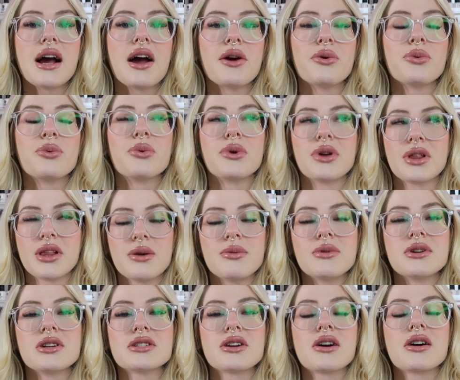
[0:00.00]
I really
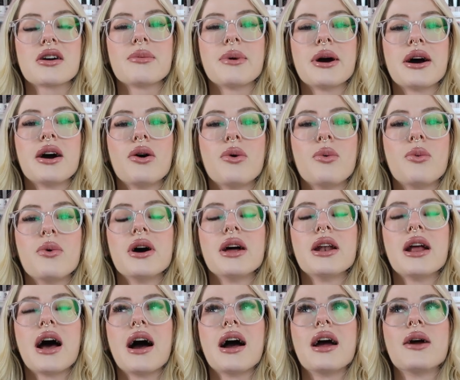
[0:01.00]
want to talk about what
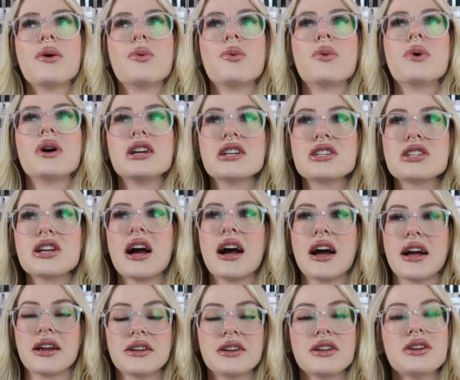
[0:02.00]
I wish
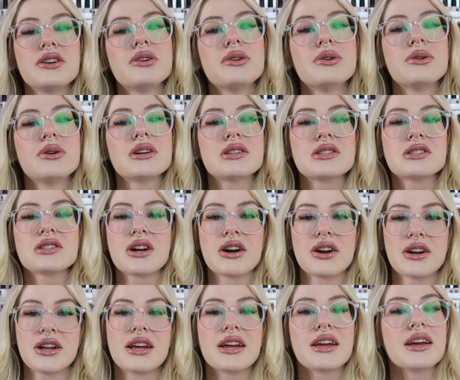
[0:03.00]
I knew
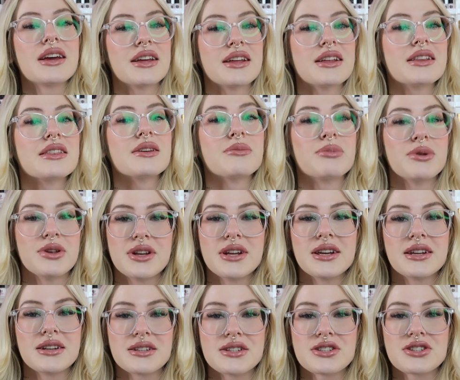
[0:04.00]
starting in the beauty
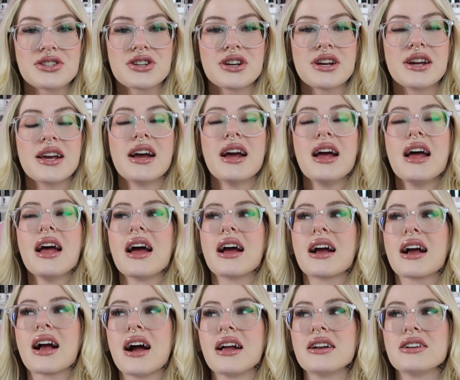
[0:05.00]
industry
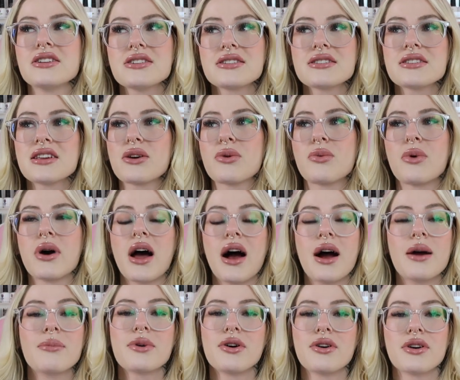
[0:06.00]
and kind of just like what
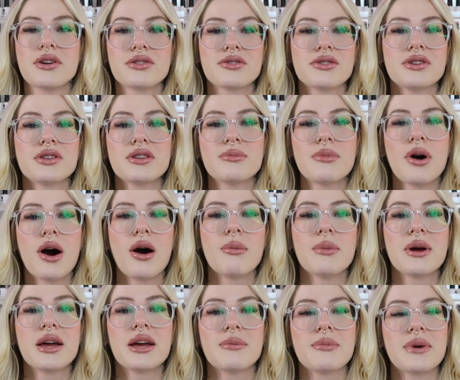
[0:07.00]
I'm going through in the
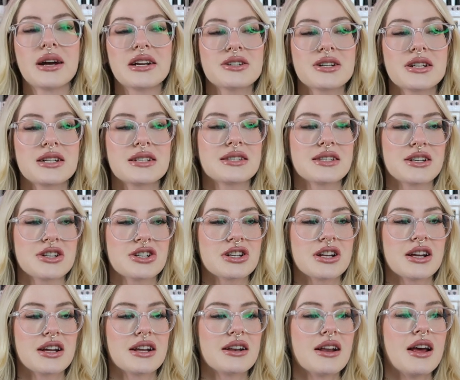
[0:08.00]
moment and my
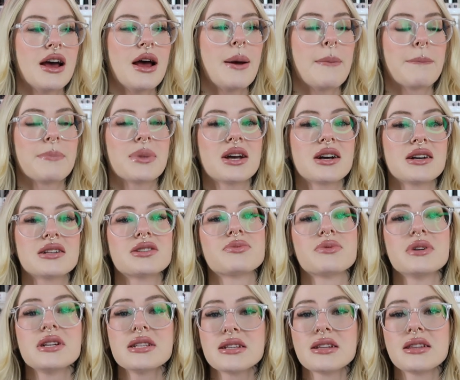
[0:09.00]
transition, because
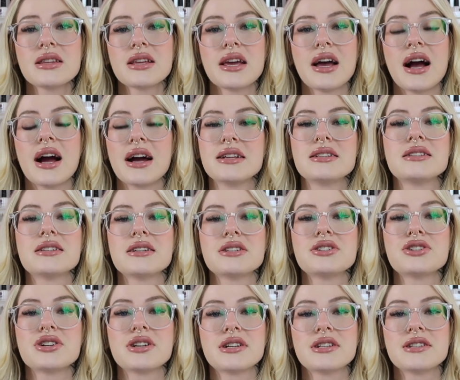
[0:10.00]
recently I did
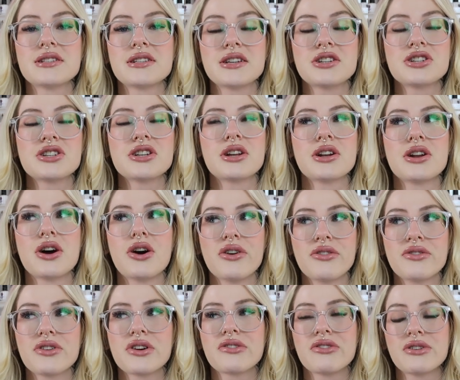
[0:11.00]
transition
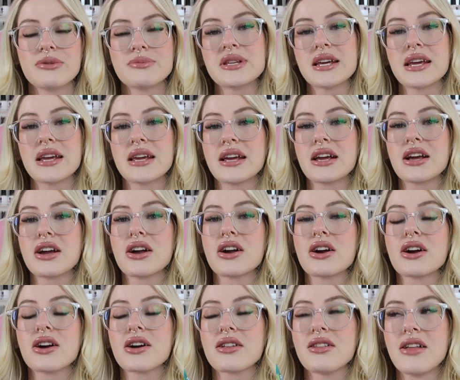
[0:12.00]
over from taking
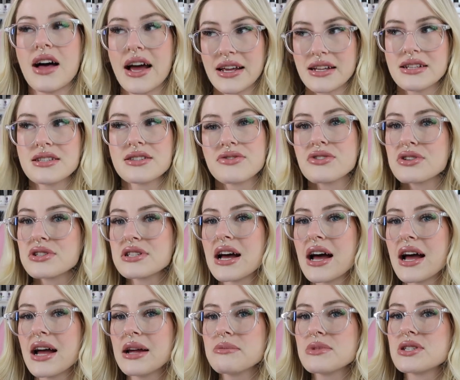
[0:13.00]
clients full
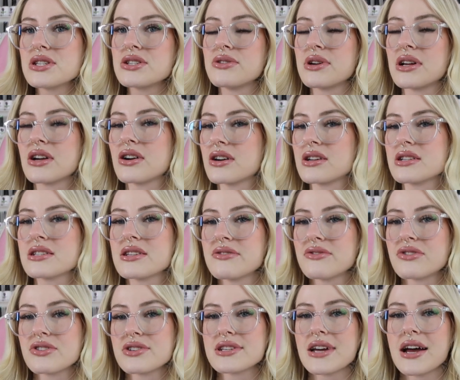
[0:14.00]
time to doing
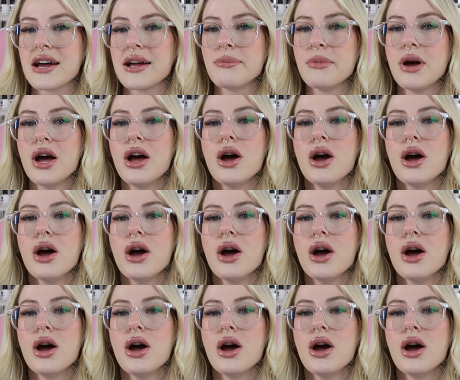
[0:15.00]
content full time,